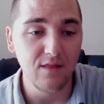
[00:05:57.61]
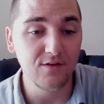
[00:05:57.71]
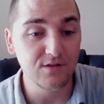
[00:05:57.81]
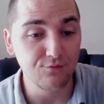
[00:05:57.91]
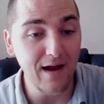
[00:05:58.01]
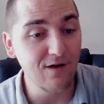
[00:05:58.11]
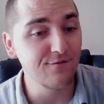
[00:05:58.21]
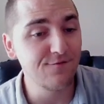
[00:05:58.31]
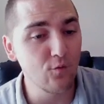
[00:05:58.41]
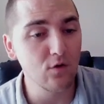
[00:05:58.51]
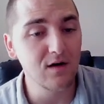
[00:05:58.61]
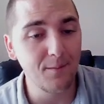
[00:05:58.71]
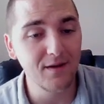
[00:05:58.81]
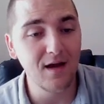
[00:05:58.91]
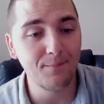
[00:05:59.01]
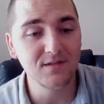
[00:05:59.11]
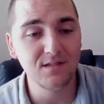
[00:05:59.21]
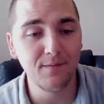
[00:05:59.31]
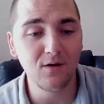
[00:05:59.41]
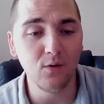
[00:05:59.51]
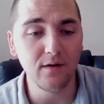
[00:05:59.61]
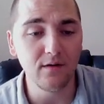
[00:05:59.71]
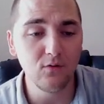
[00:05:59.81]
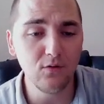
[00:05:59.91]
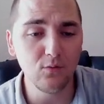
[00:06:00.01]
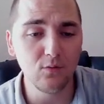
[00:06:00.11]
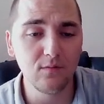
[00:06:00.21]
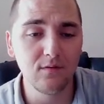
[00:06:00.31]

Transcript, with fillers: This round four coming up is the big one. Ooh.